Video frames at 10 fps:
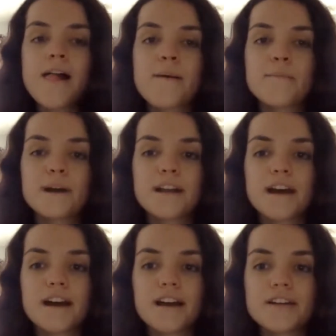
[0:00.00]
But
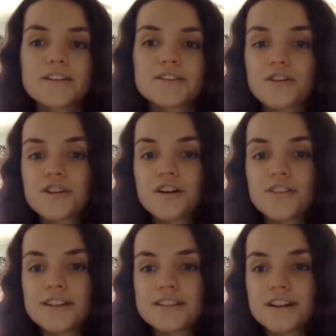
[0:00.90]
I started off
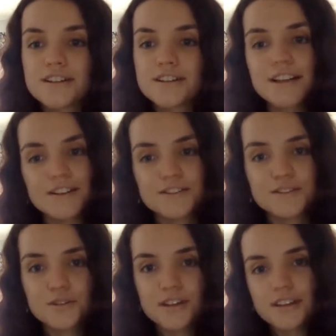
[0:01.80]
as an undeclared
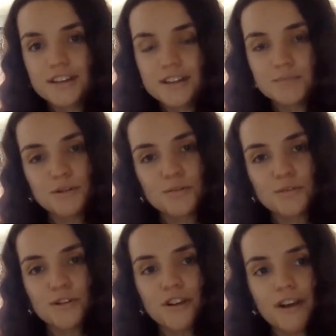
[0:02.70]
student in the Explore
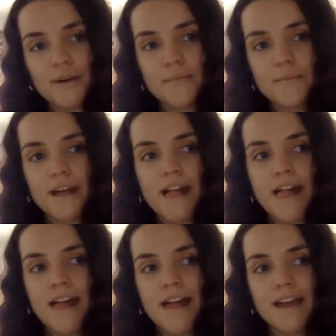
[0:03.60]
program.
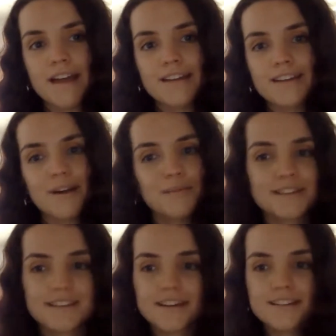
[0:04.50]
And yeah, I'm
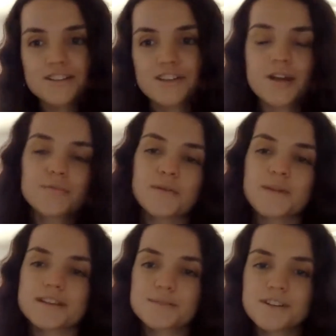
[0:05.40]
excited to chat about
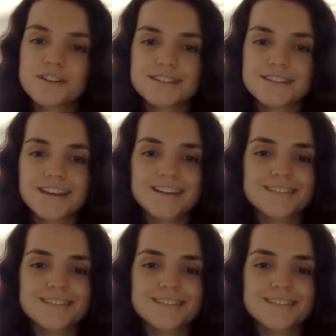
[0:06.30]
my experience today.